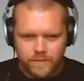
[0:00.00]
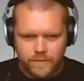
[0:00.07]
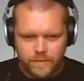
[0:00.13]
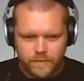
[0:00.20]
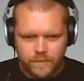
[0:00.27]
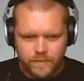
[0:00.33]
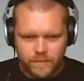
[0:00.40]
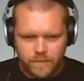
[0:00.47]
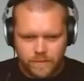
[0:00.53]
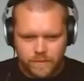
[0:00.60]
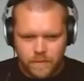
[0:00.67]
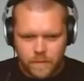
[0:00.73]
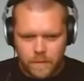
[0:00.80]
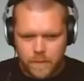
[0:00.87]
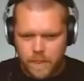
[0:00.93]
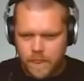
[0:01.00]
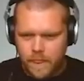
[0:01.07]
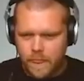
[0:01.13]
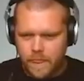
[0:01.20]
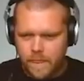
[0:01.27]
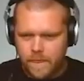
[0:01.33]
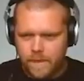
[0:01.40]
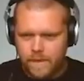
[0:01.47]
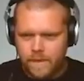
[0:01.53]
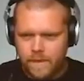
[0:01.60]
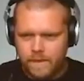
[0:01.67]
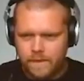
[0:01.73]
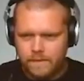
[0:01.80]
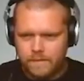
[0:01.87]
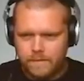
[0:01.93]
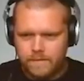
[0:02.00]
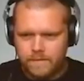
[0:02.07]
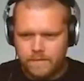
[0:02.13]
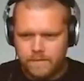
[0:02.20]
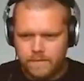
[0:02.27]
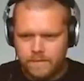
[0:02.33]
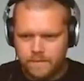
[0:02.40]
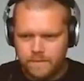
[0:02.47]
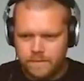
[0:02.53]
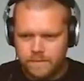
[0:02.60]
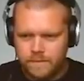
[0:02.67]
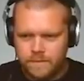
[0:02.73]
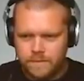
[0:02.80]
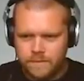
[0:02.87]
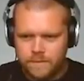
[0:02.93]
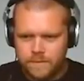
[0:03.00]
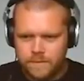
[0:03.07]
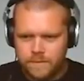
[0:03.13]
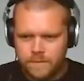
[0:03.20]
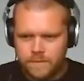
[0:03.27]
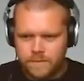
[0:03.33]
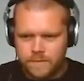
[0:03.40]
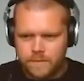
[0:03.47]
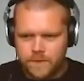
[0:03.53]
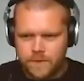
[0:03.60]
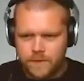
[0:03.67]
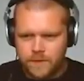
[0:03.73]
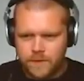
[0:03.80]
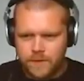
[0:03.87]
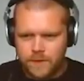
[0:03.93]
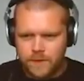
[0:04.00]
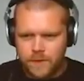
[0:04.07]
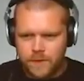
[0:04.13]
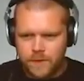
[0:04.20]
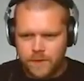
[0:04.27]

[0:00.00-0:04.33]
Nothing is said.